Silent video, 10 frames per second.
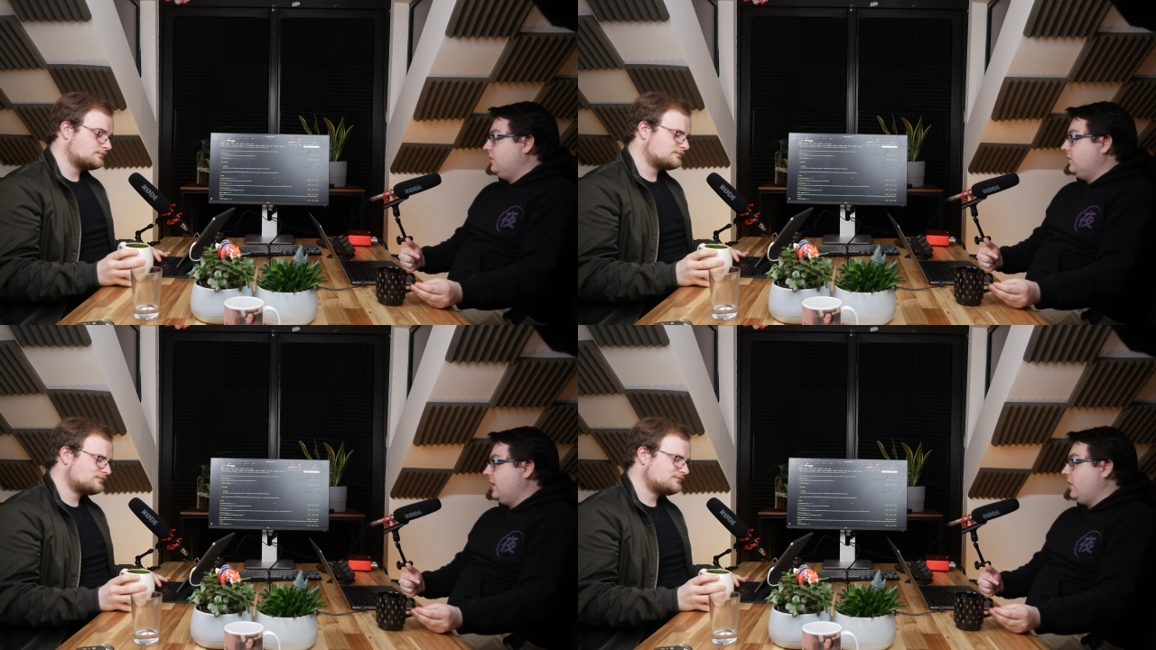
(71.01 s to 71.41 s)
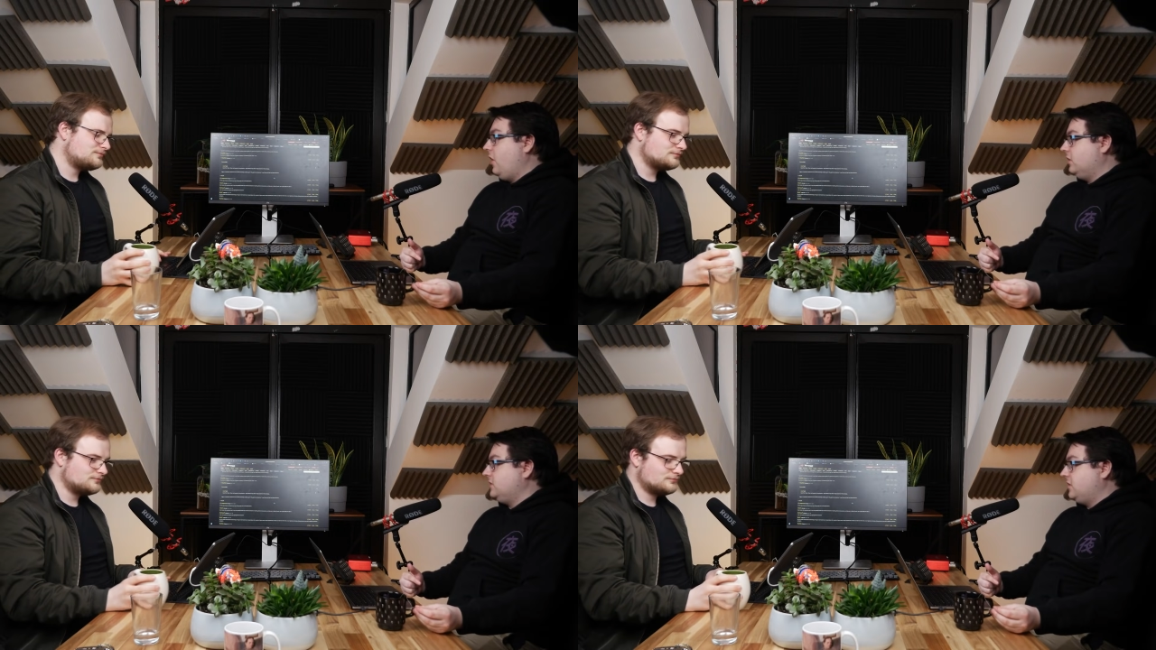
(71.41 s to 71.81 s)
Speaker 1: like,
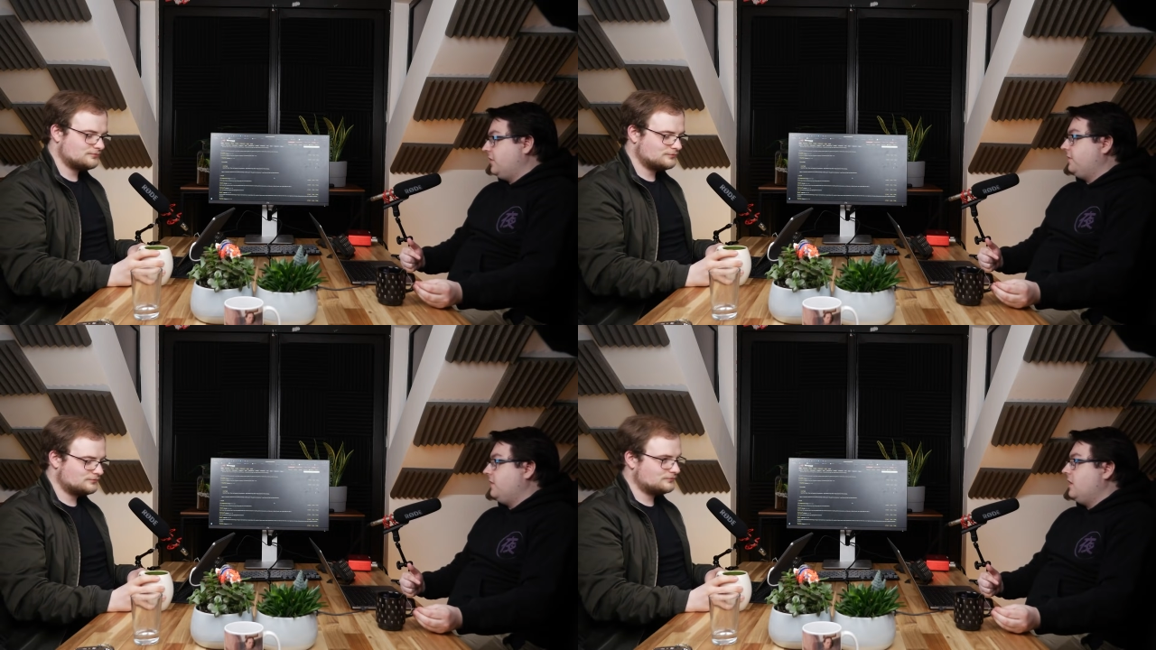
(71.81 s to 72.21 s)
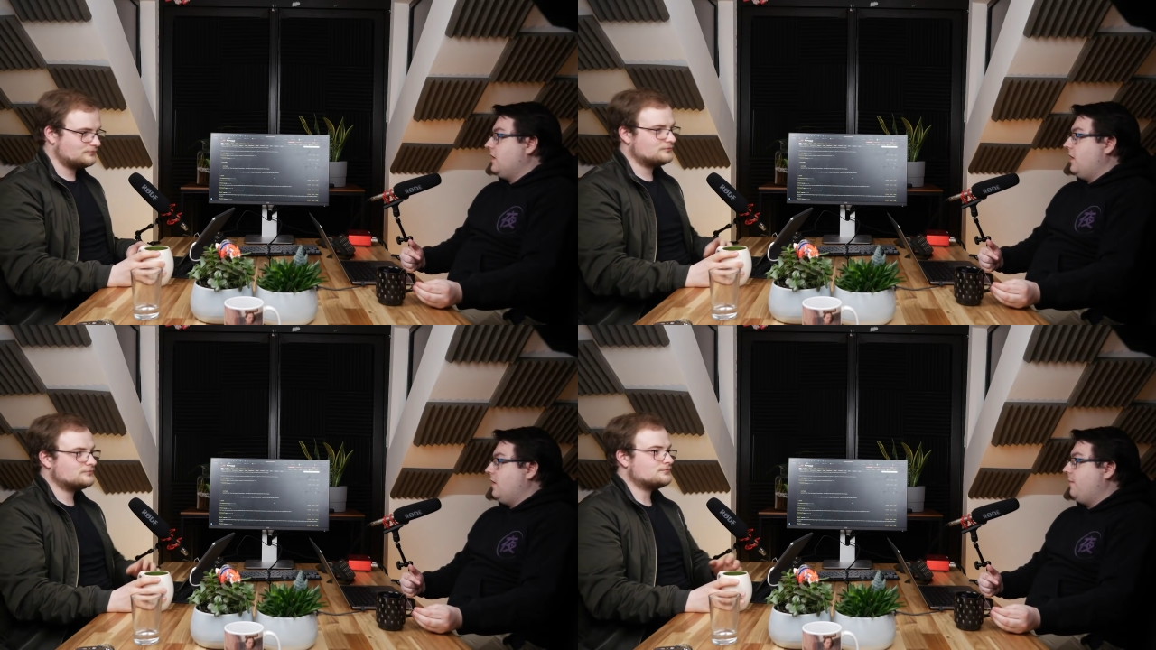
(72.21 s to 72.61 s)
alt stuff
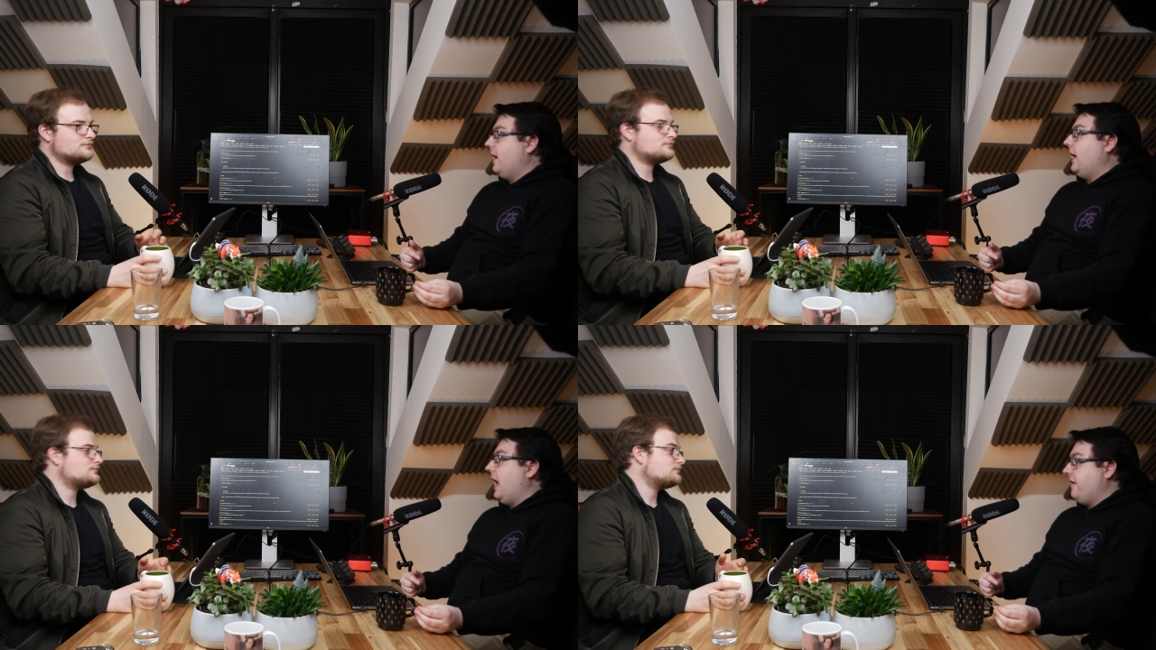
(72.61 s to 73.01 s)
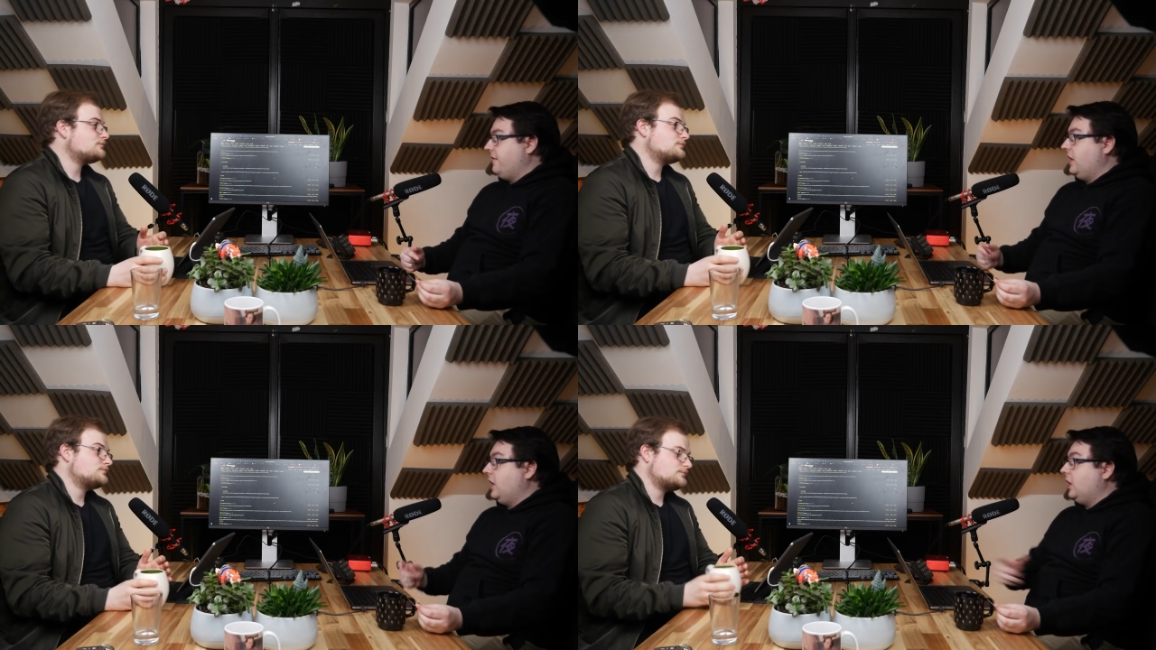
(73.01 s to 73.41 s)
by
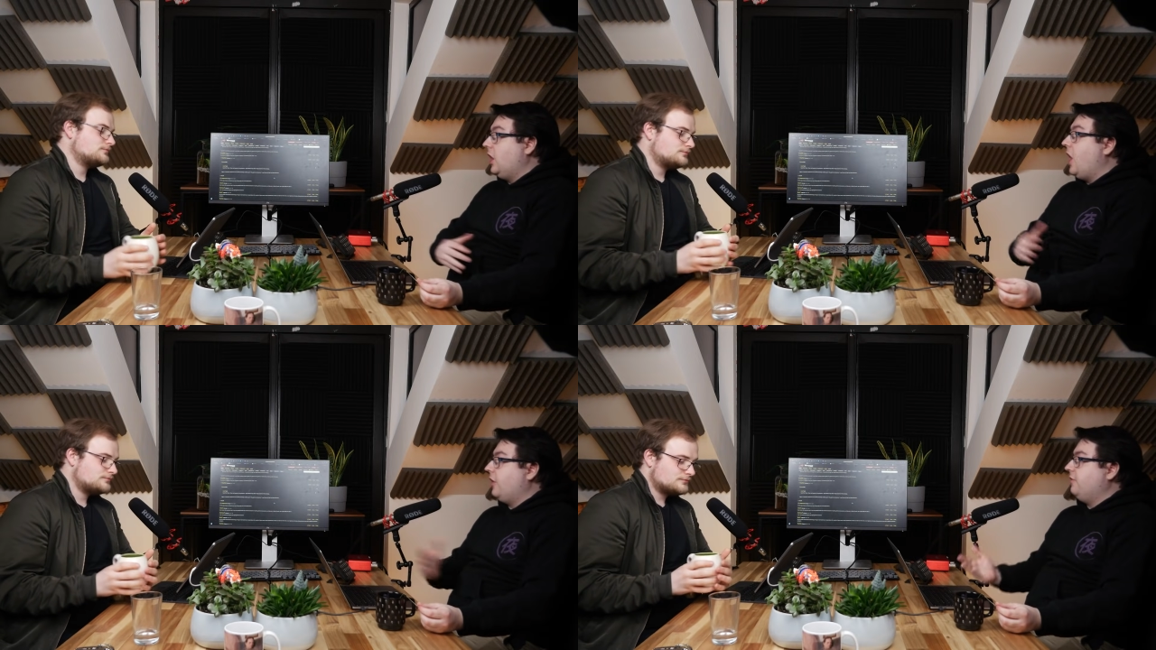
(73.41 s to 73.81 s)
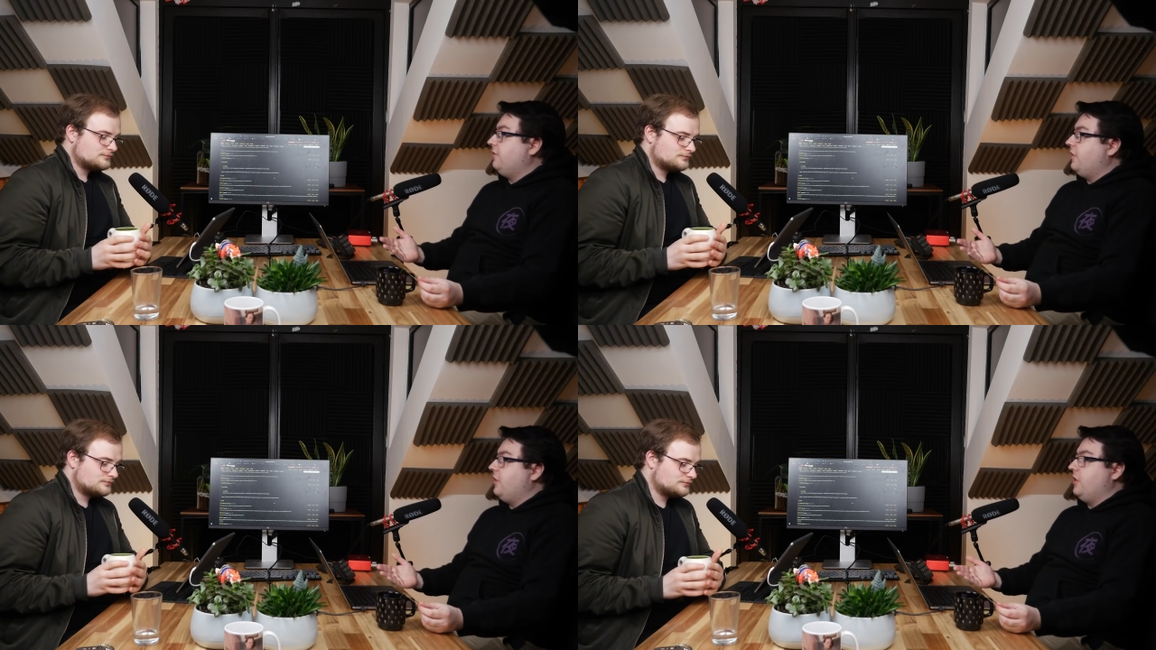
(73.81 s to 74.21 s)
having a lot
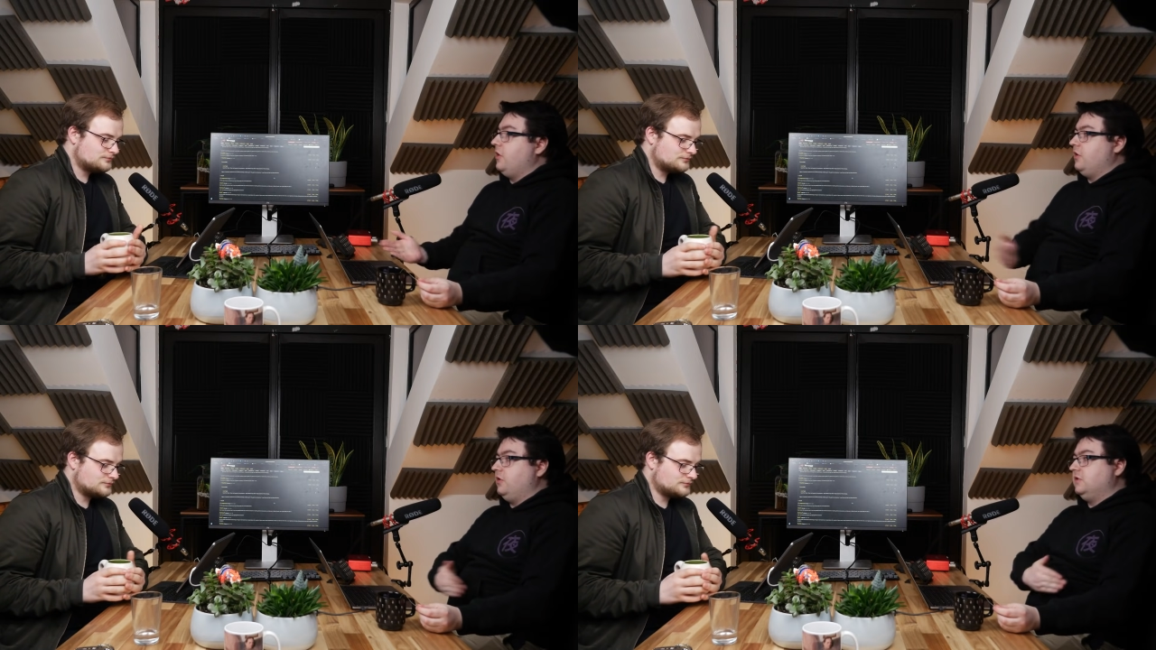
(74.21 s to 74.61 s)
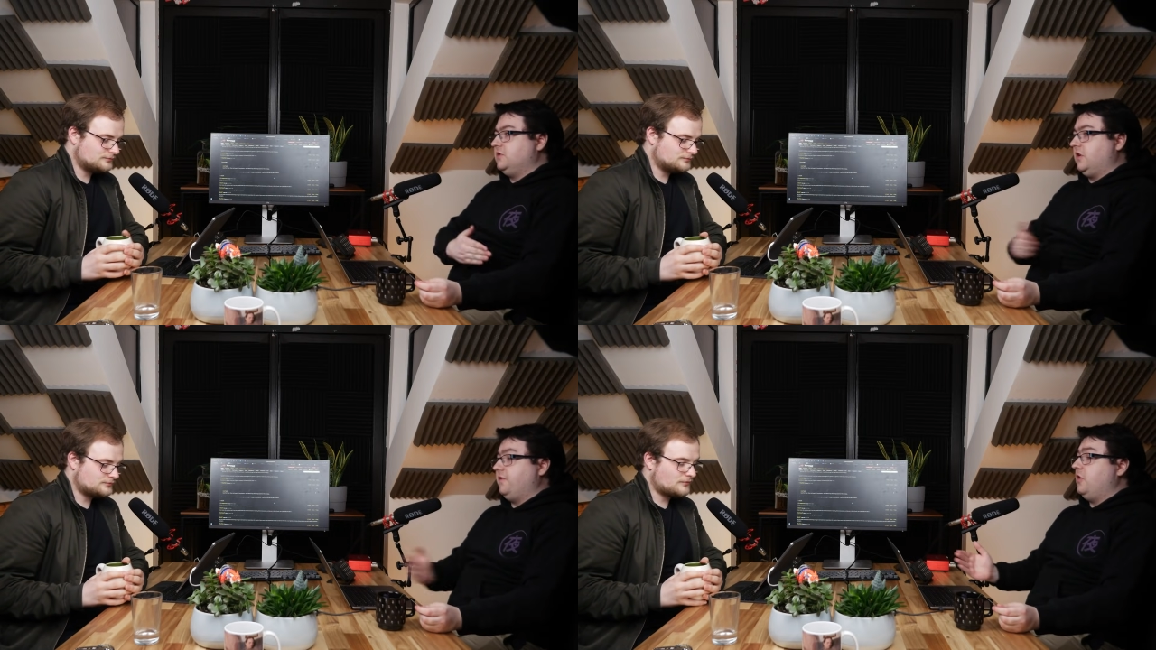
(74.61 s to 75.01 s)
of the
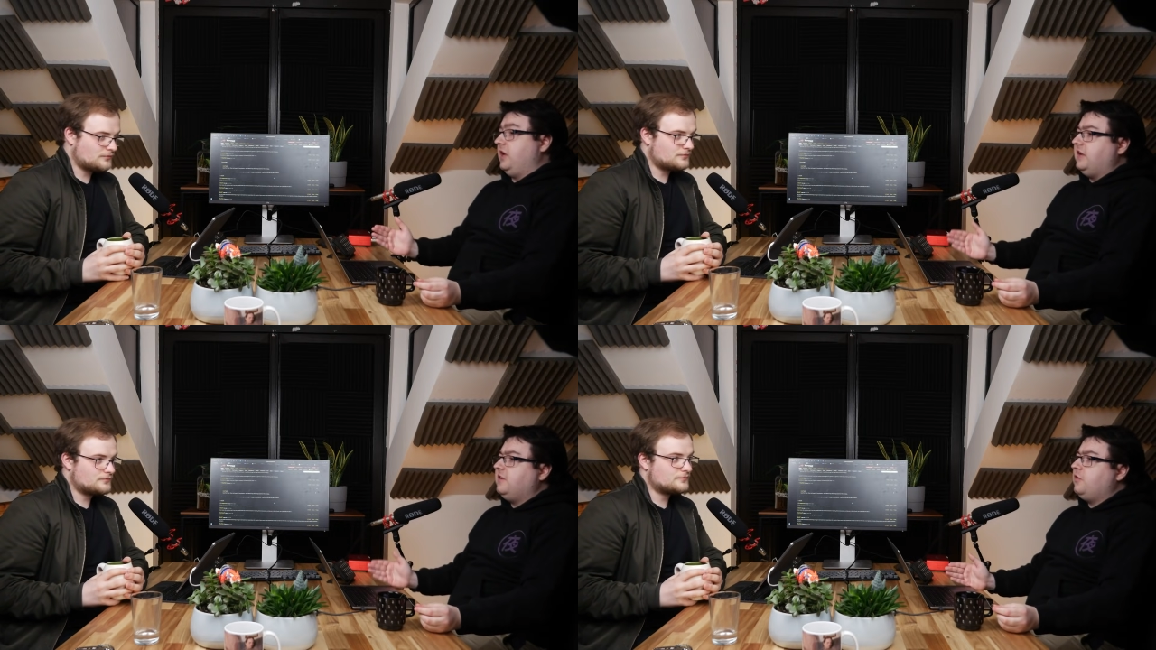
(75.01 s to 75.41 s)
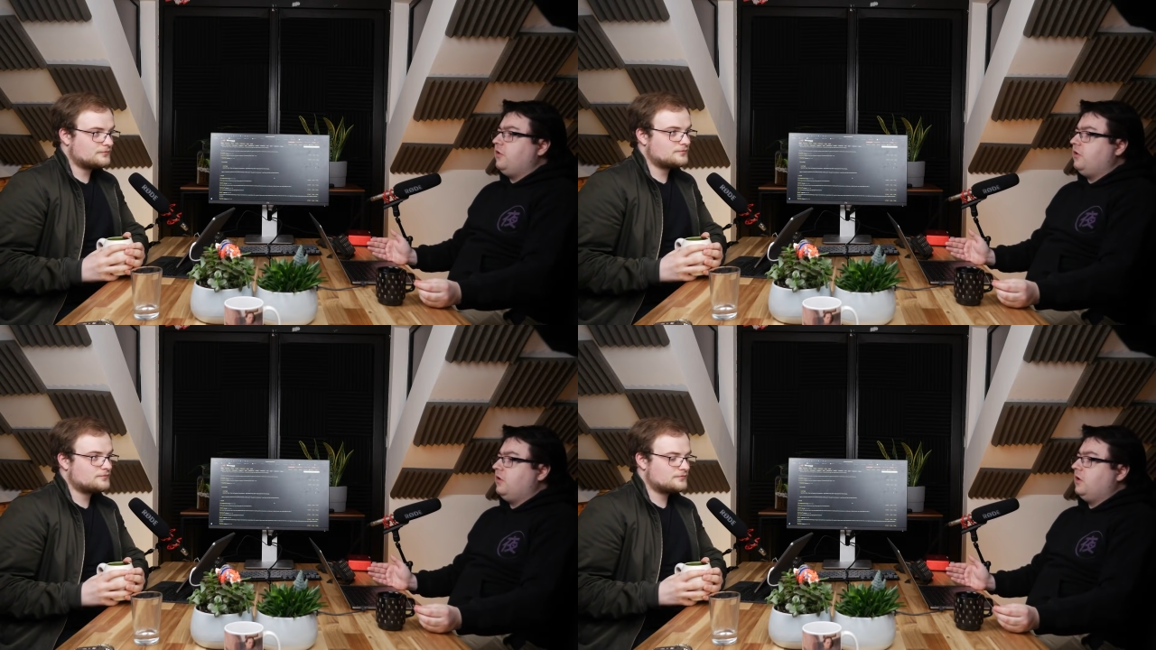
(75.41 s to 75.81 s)
stuff you need to
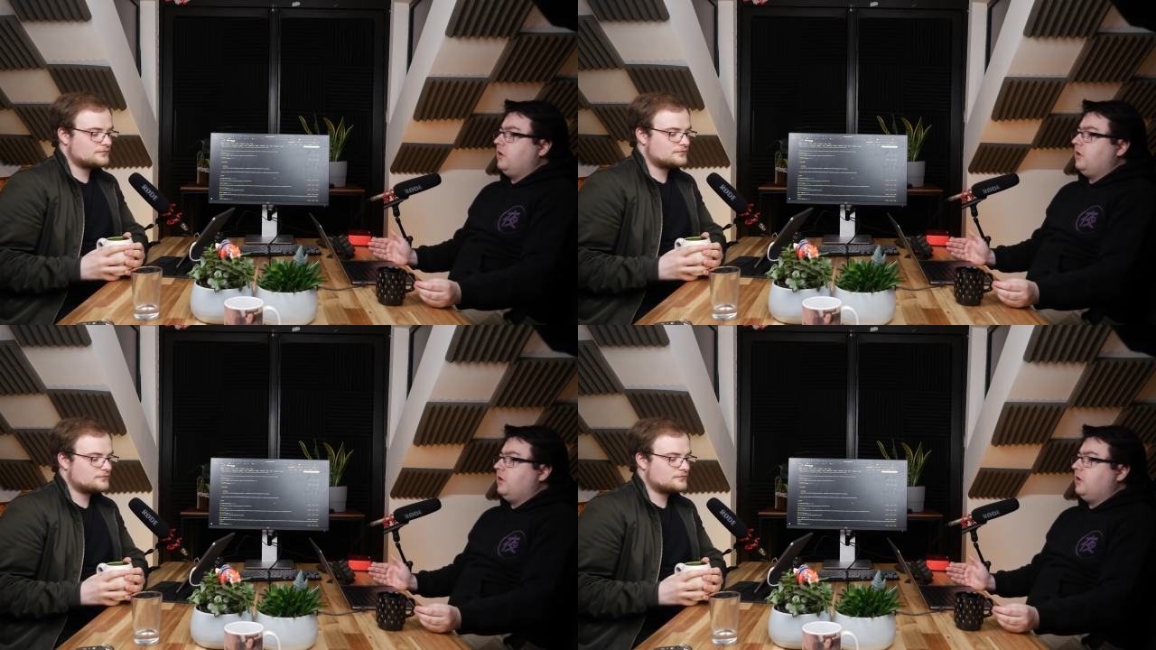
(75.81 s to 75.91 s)
do